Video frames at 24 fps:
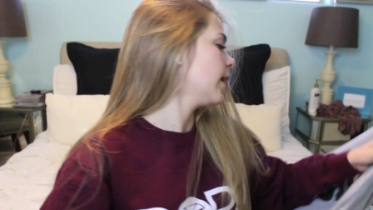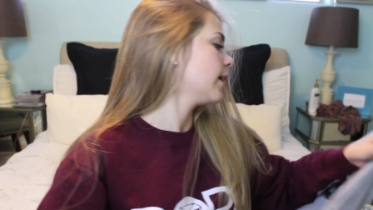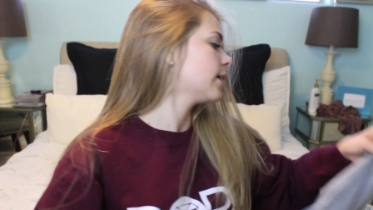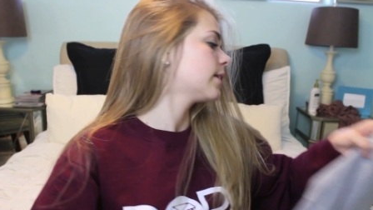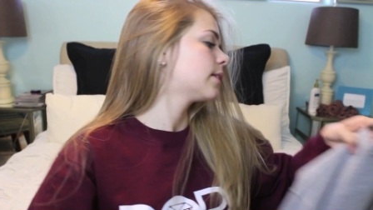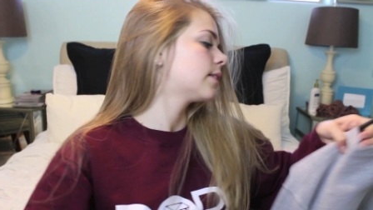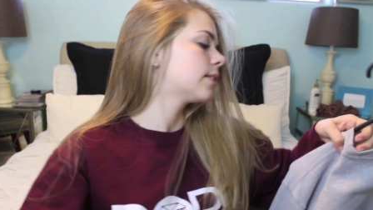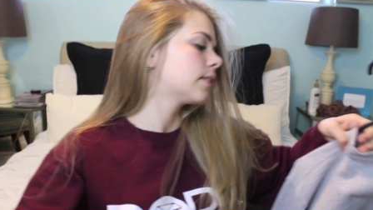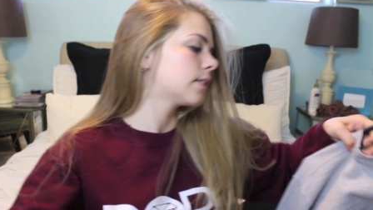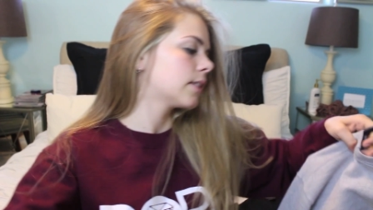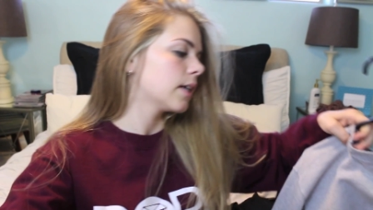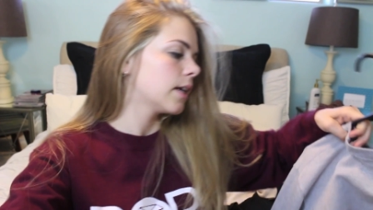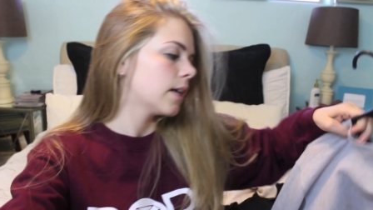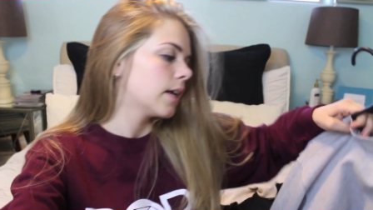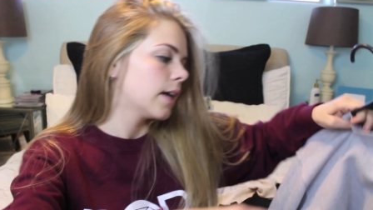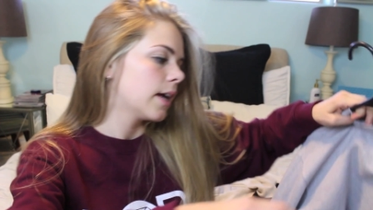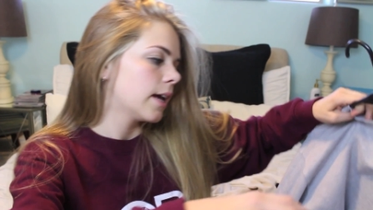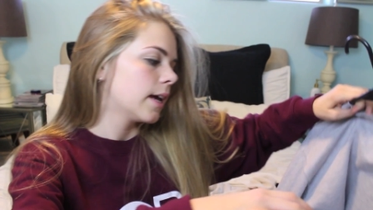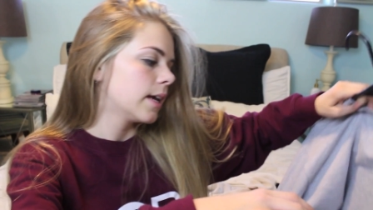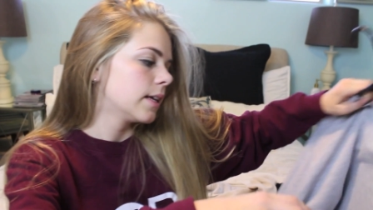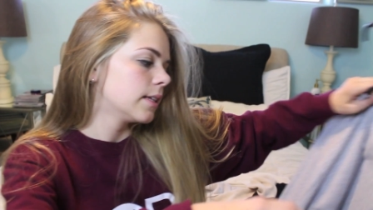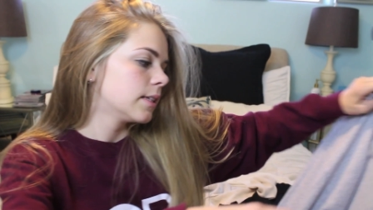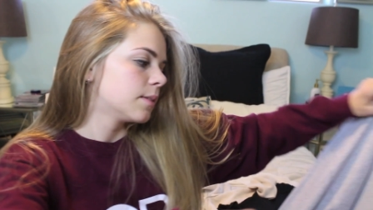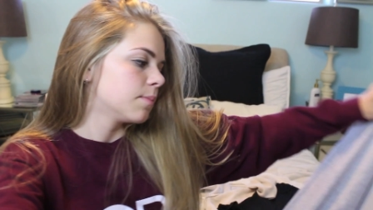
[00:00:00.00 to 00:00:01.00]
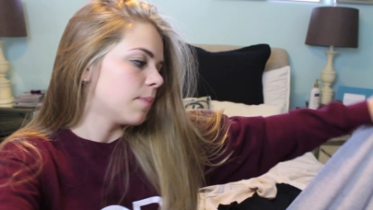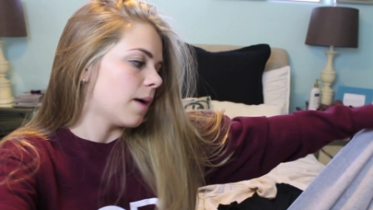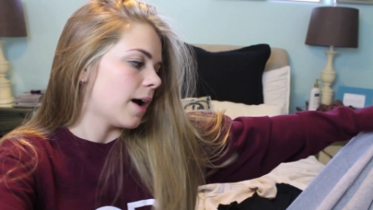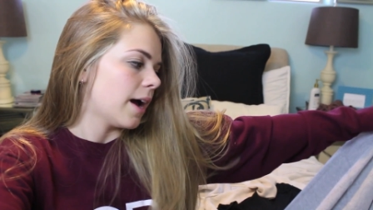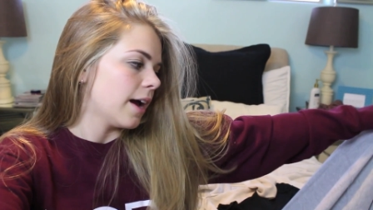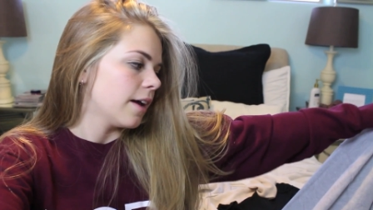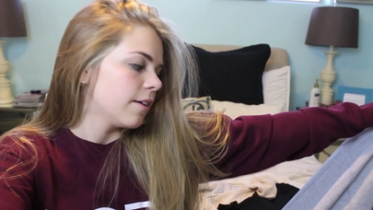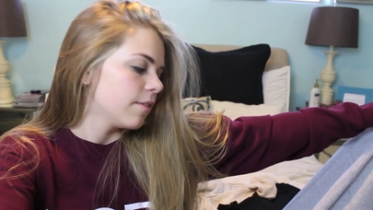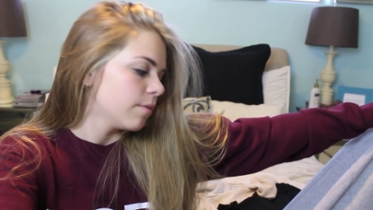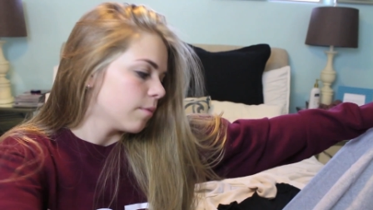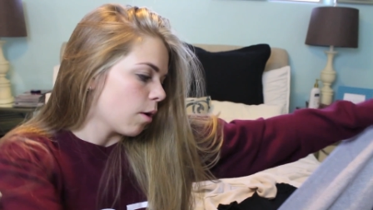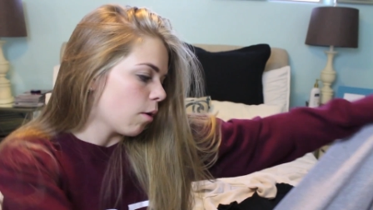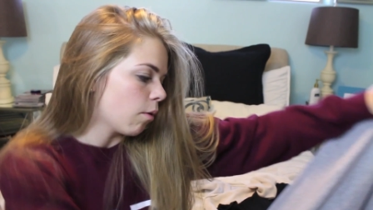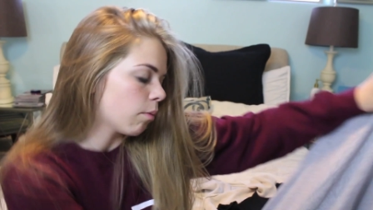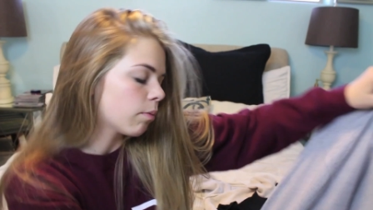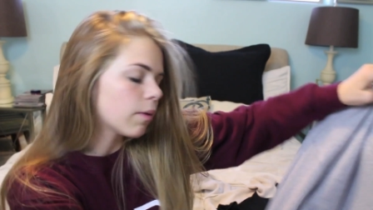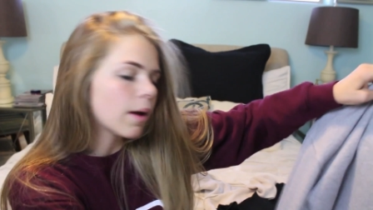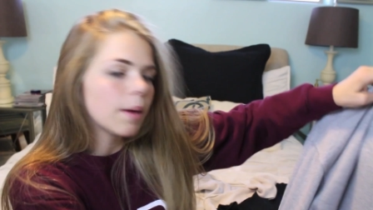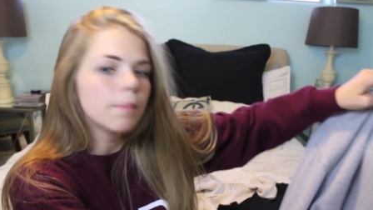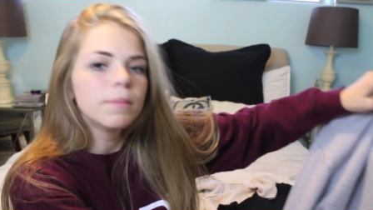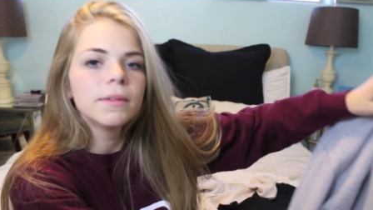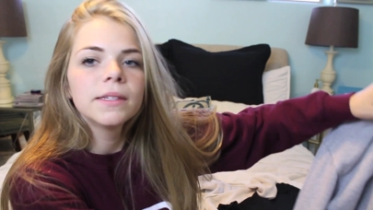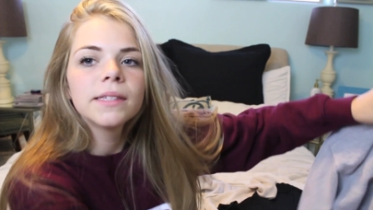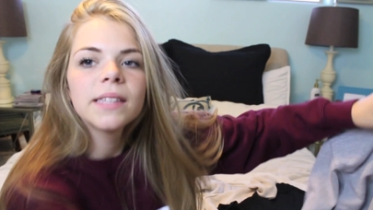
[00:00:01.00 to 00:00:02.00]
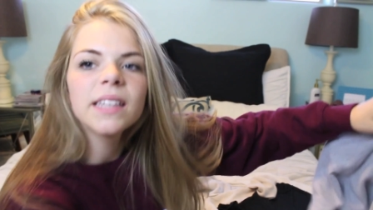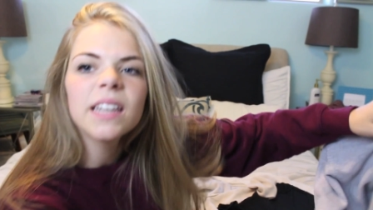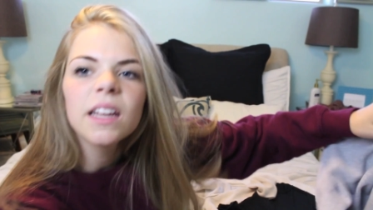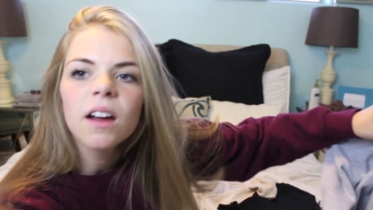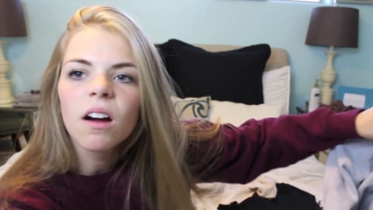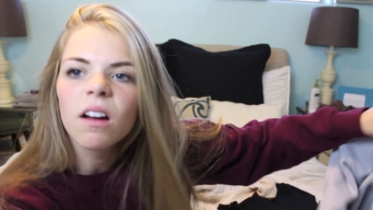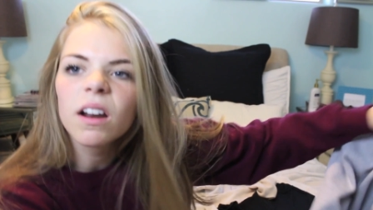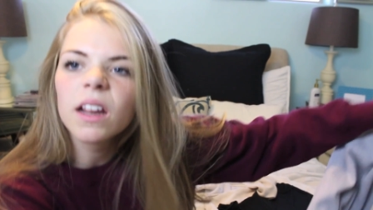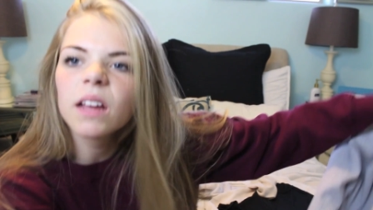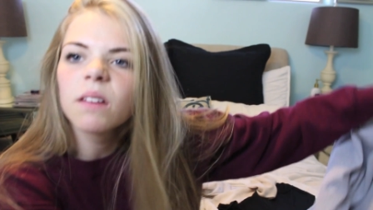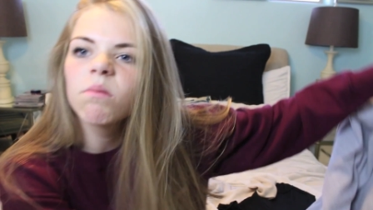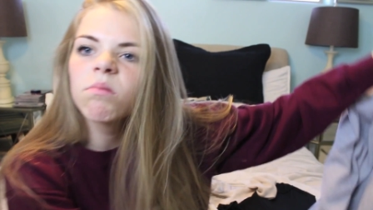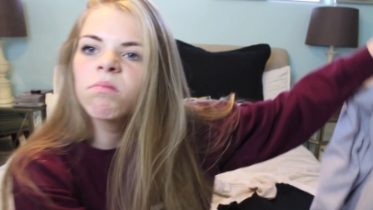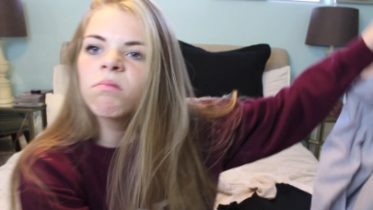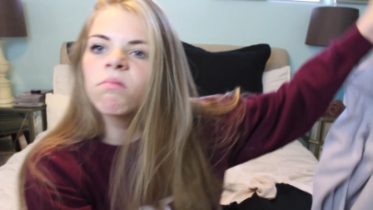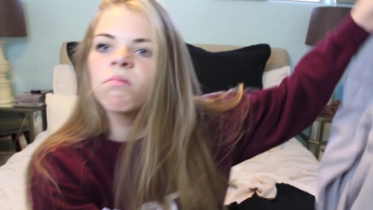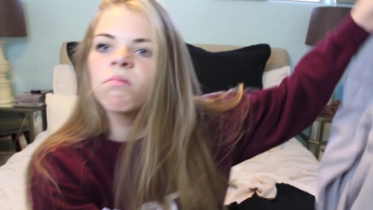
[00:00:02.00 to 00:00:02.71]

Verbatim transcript: Next is my, oh, I'm sitting on it.